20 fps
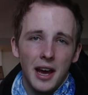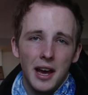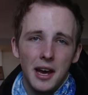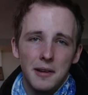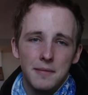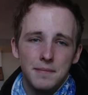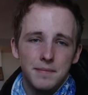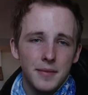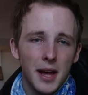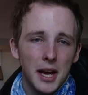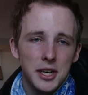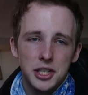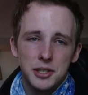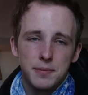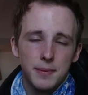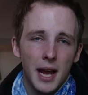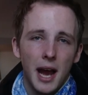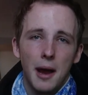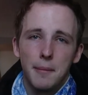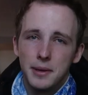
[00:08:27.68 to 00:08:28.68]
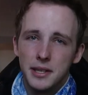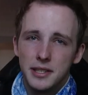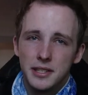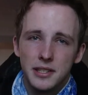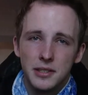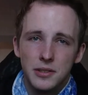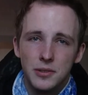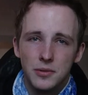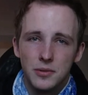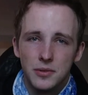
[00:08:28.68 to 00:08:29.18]
Um, I'd just be happy
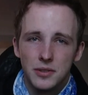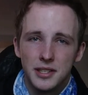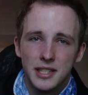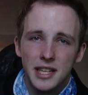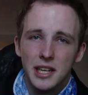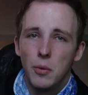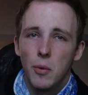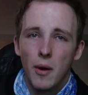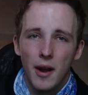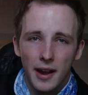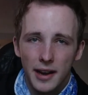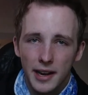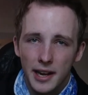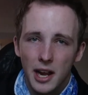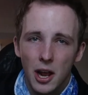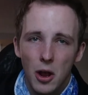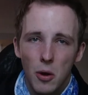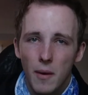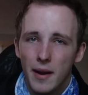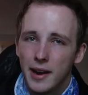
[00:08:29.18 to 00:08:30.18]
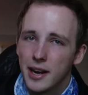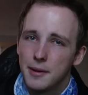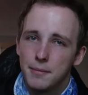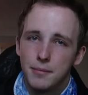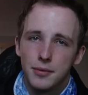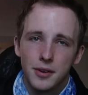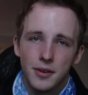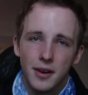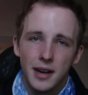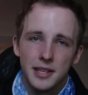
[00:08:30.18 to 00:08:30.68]
to see where I can go, where I
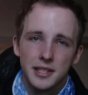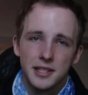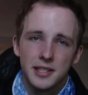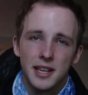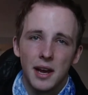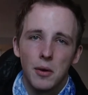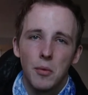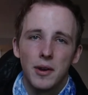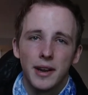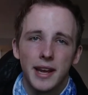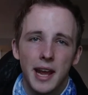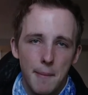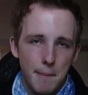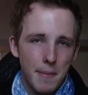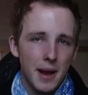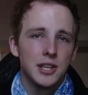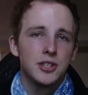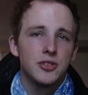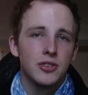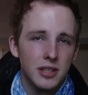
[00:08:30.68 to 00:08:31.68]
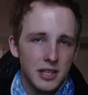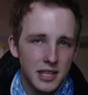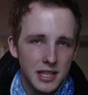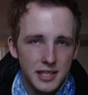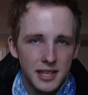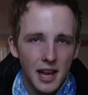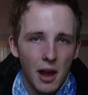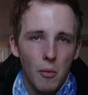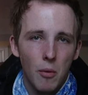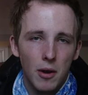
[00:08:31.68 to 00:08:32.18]
can progress, because I want to get better at
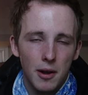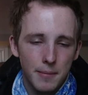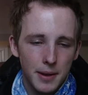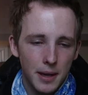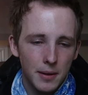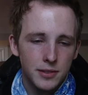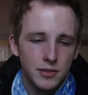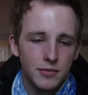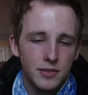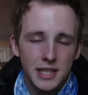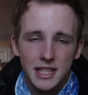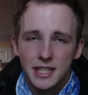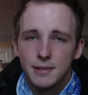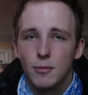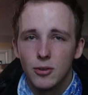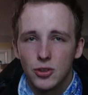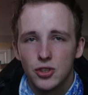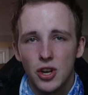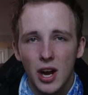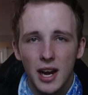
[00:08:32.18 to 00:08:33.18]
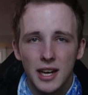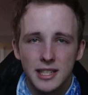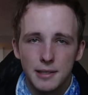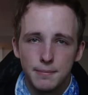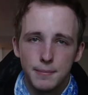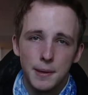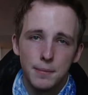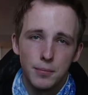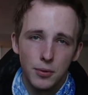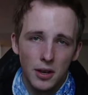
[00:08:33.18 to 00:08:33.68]
this. I want to be able to release more tracks
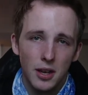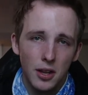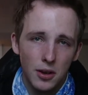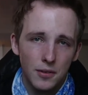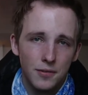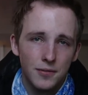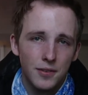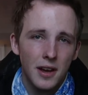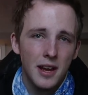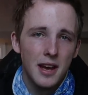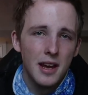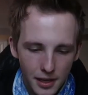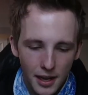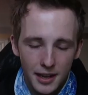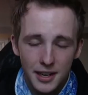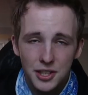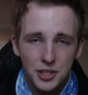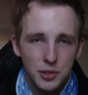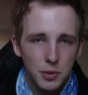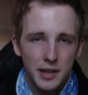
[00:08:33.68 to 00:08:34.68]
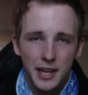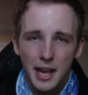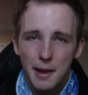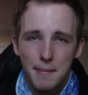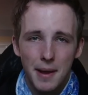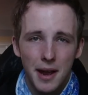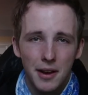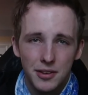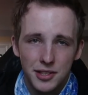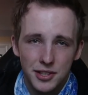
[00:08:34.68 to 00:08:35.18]
that people love and I just want to
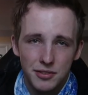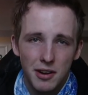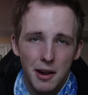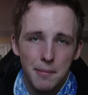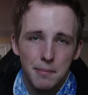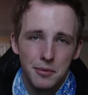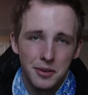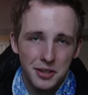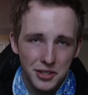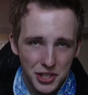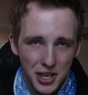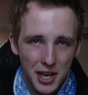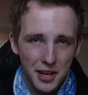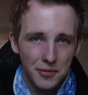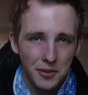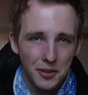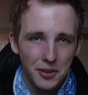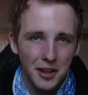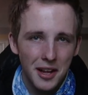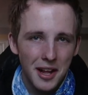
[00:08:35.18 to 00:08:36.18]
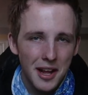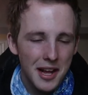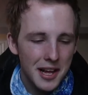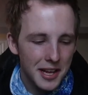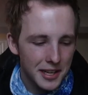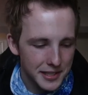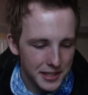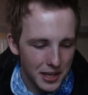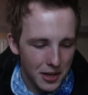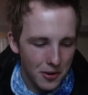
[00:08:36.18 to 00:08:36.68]
get better as a rapper in general.
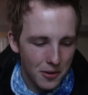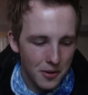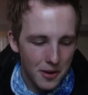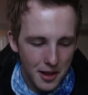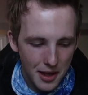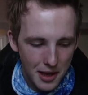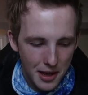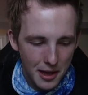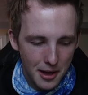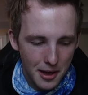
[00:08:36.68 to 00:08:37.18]
So